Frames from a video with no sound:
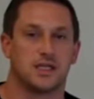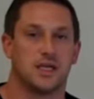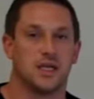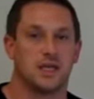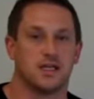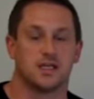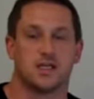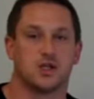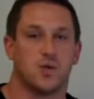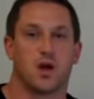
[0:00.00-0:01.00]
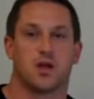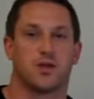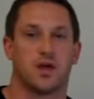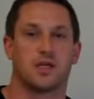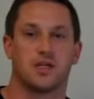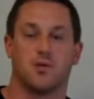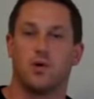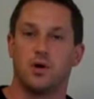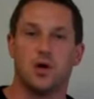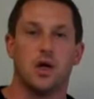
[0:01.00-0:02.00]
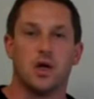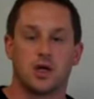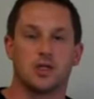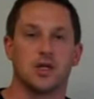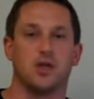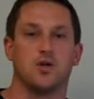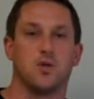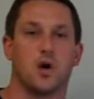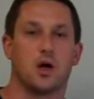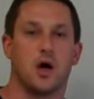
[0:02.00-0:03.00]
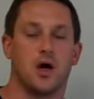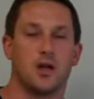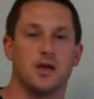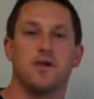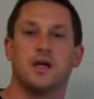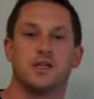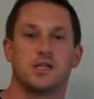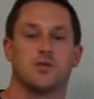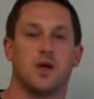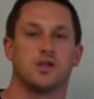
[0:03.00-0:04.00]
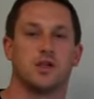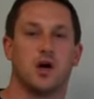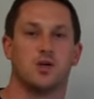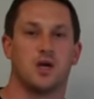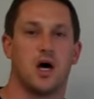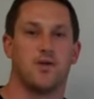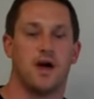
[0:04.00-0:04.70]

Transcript: and this is just one of the things that we'll continue to work on even as the semester goes on,